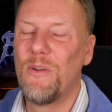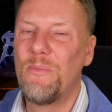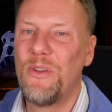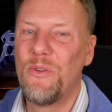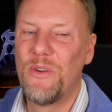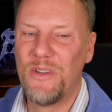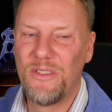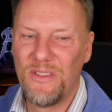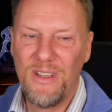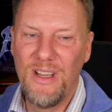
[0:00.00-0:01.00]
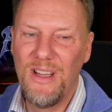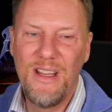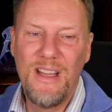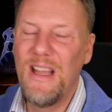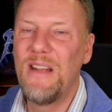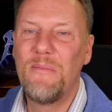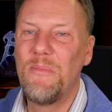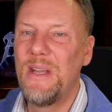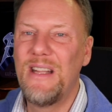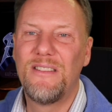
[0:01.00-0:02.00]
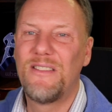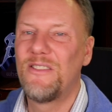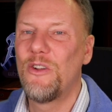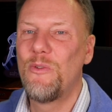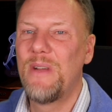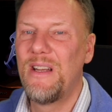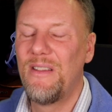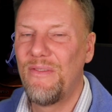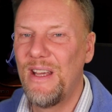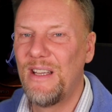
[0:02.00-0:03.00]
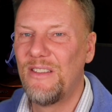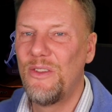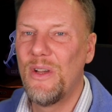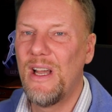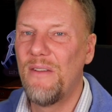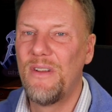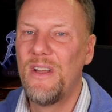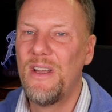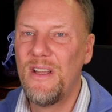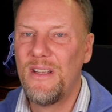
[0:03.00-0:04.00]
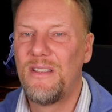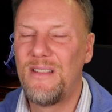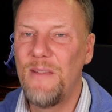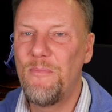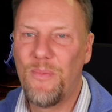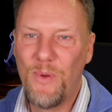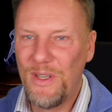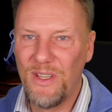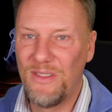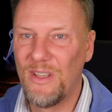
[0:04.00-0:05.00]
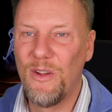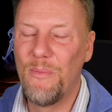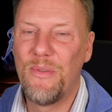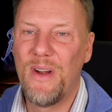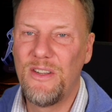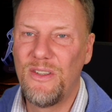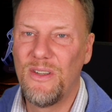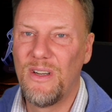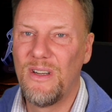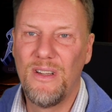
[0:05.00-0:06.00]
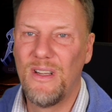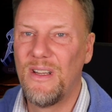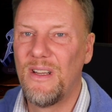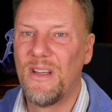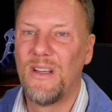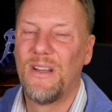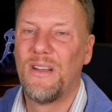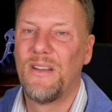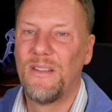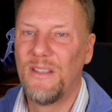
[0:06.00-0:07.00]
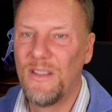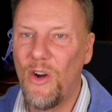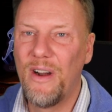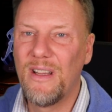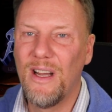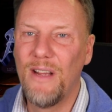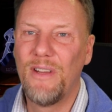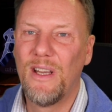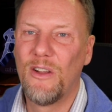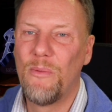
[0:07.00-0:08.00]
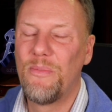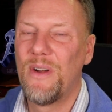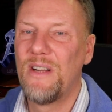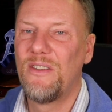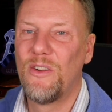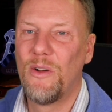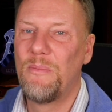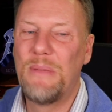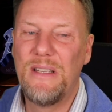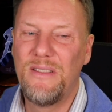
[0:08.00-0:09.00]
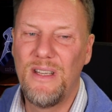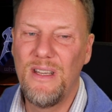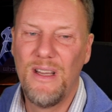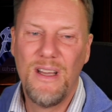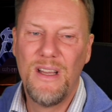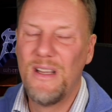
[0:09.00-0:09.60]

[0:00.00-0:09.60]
computers. It means so many things. You have zip, which is the compression, archiving and compression on PC.